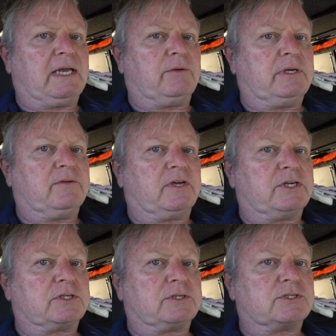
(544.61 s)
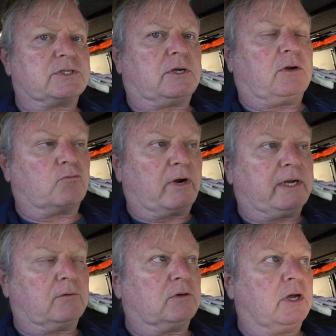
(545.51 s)
Alu-Innovations
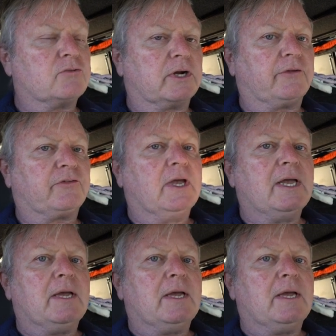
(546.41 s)
load rails,